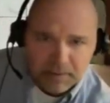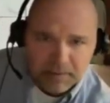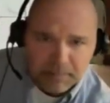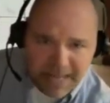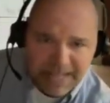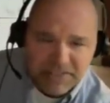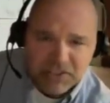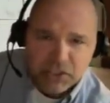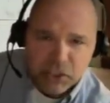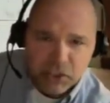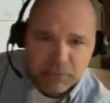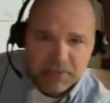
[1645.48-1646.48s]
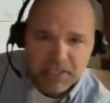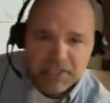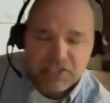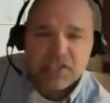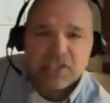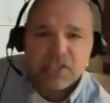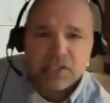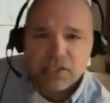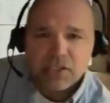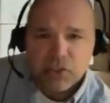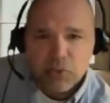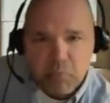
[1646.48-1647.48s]
Matt's determined this.
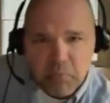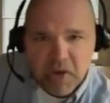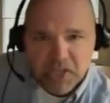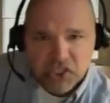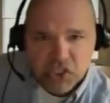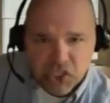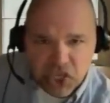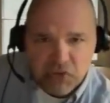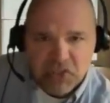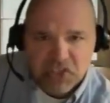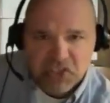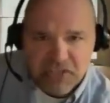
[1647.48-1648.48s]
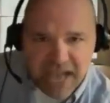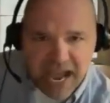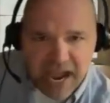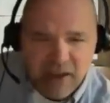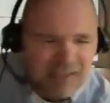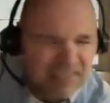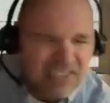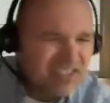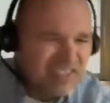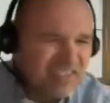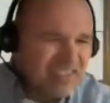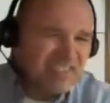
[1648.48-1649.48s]
You must share this now. It
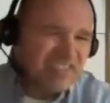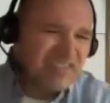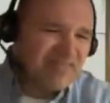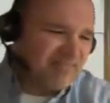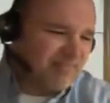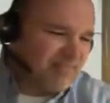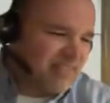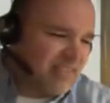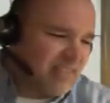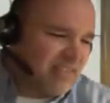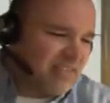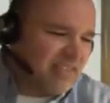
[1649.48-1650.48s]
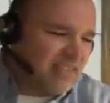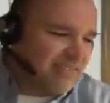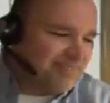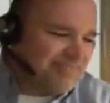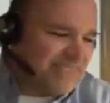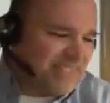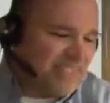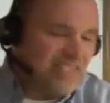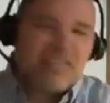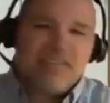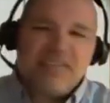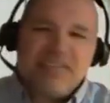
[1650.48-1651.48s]
just it just uh, it
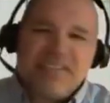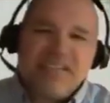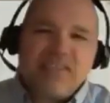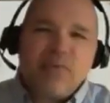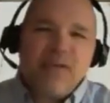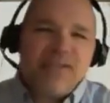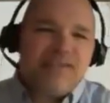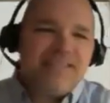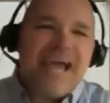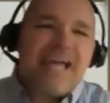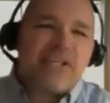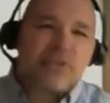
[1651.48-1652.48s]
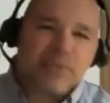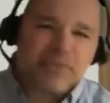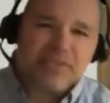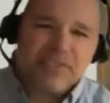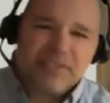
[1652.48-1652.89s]
doesn't it's not the way a natural